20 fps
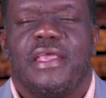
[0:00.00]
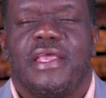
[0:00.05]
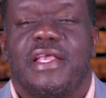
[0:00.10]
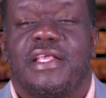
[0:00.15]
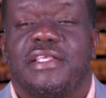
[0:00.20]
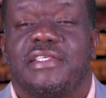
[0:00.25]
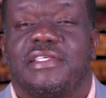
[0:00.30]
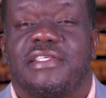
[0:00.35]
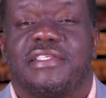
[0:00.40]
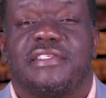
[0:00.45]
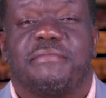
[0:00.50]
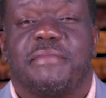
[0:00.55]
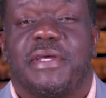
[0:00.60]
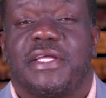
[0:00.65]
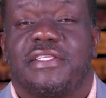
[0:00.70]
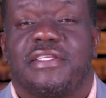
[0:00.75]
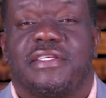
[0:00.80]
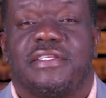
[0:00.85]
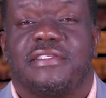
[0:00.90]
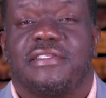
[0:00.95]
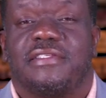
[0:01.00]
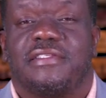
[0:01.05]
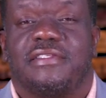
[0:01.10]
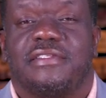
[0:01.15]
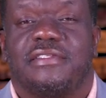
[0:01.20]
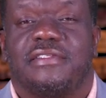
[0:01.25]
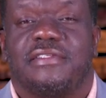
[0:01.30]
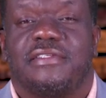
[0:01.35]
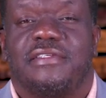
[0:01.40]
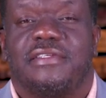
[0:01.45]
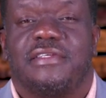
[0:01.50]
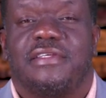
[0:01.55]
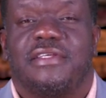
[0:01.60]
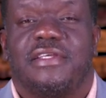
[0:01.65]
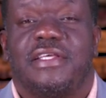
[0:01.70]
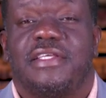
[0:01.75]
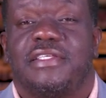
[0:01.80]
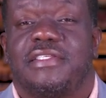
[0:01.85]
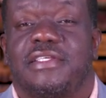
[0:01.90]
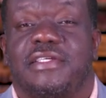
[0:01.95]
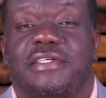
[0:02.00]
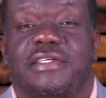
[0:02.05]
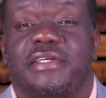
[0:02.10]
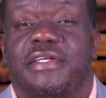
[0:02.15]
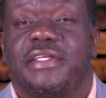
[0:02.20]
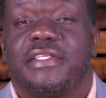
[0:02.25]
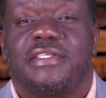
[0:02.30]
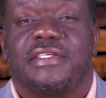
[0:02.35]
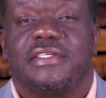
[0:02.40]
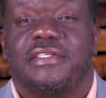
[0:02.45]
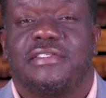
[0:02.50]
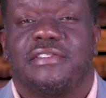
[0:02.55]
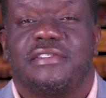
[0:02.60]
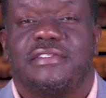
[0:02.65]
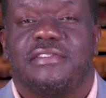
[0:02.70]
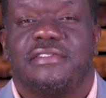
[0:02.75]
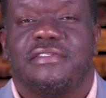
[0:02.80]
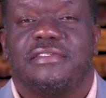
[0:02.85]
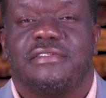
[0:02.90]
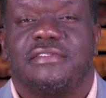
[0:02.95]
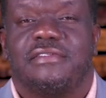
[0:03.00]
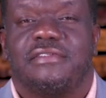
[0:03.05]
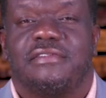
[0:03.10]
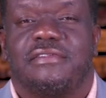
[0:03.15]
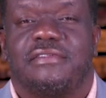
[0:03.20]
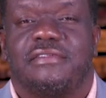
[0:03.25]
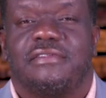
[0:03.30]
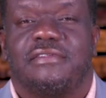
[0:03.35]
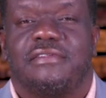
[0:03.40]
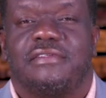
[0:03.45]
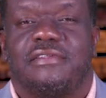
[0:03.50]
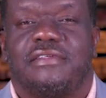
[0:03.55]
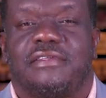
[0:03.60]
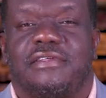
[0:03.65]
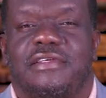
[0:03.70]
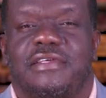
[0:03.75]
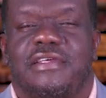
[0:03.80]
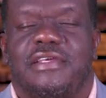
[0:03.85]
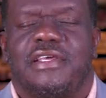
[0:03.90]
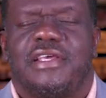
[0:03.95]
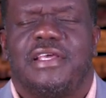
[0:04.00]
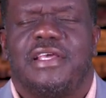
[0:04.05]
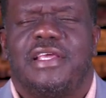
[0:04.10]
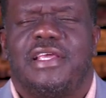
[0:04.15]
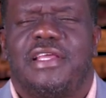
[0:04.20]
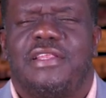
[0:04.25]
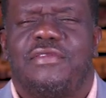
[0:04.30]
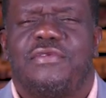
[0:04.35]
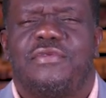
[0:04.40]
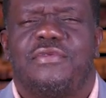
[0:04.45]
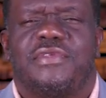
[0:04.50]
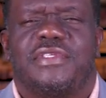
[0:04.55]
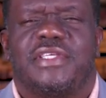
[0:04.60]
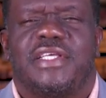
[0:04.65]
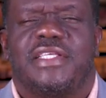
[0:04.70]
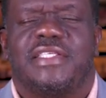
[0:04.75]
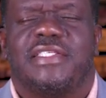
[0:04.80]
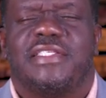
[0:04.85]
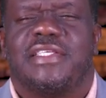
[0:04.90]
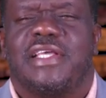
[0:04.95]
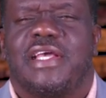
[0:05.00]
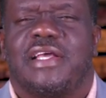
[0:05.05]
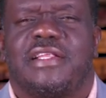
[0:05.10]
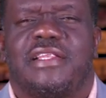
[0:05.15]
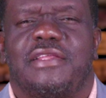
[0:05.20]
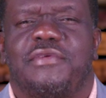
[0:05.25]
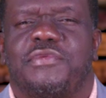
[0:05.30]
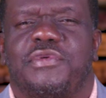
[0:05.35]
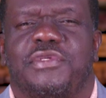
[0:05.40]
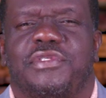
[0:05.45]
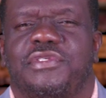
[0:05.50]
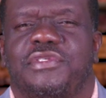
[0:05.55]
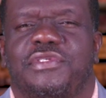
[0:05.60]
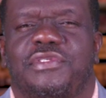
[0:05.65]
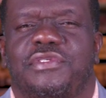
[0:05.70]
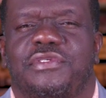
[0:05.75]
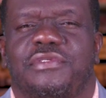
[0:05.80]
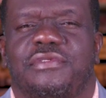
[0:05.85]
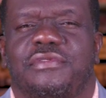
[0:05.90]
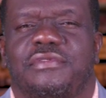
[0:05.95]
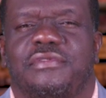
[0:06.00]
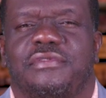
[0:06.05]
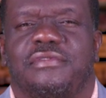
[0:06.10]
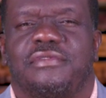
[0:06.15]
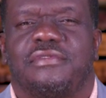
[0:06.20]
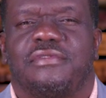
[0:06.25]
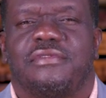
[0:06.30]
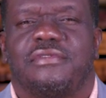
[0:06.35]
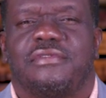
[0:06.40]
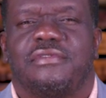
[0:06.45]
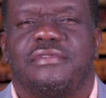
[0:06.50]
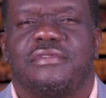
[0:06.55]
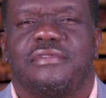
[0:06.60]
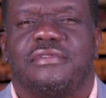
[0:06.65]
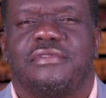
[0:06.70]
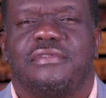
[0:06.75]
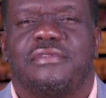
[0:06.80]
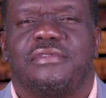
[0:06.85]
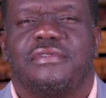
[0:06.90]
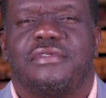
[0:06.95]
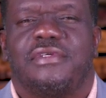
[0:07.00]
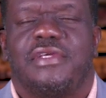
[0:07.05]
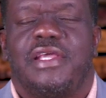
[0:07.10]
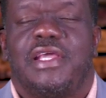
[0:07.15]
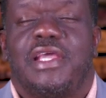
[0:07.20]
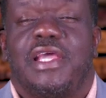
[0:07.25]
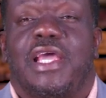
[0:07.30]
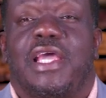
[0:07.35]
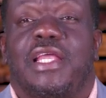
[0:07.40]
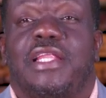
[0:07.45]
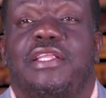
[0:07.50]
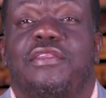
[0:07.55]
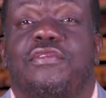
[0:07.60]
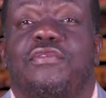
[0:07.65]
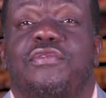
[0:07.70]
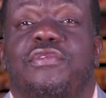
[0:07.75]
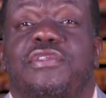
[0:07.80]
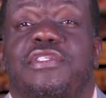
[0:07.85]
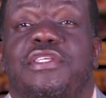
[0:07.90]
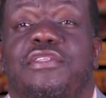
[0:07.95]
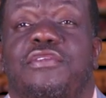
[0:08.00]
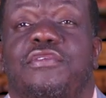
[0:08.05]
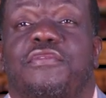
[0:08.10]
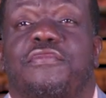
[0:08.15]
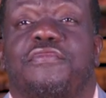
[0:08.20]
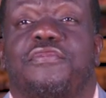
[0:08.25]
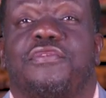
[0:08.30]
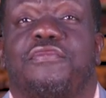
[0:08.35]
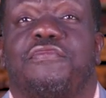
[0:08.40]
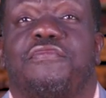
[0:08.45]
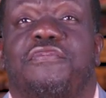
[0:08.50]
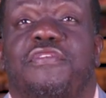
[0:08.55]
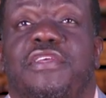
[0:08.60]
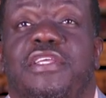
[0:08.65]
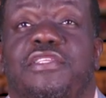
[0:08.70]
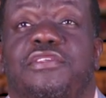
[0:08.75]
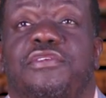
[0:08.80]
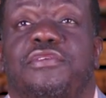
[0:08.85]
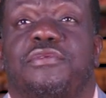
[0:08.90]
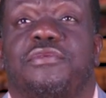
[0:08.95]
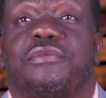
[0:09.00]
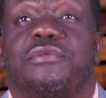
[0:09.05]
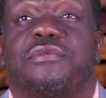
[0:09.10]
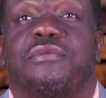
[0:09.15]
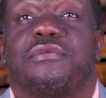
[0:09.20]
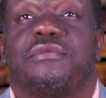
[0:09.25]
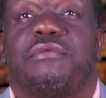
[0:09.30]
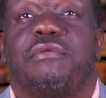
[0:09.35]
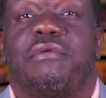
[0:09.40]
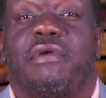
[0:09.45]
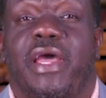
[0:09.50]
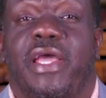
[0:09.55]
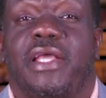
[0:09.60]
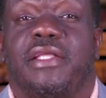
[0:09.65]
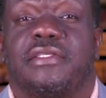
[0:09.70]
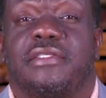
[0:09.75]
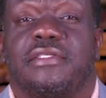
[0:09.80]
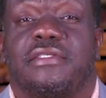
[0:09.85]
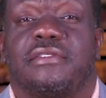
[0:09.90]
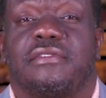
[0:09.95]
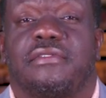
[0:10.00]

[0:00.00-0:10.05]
He's the smartest, He's the greatest. He knows exactly what to do. And He knows enough to feed you right.